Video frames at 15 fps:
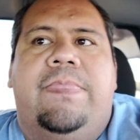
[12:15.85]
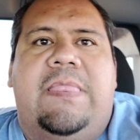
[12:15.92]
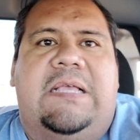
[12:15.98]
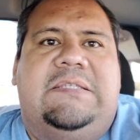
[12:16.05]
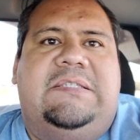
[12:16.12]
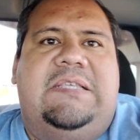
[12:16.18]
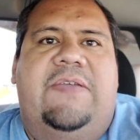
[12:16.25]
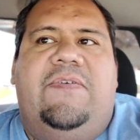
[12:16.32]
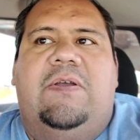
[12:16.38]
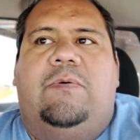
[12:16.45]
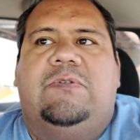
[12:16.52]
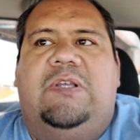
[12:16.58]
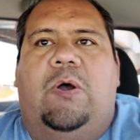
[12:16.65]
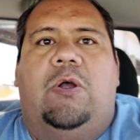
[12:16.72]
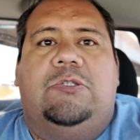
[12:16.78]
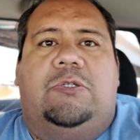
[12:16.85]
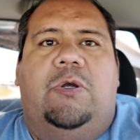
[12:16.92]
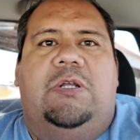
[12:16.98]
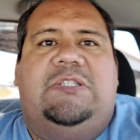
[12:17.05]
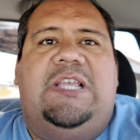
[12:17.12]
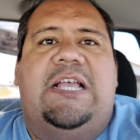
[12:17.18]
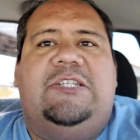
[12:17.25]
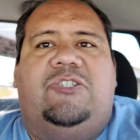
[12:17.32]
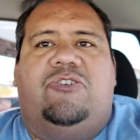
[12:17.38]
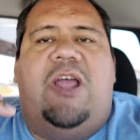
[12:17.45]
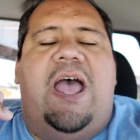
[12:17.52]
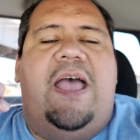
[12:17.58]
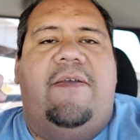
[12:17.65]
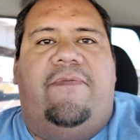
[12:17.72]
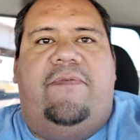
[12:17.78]
that Civic was also a test
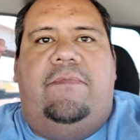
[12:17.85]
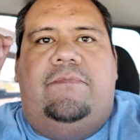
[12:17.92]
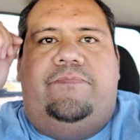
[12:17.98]
drive.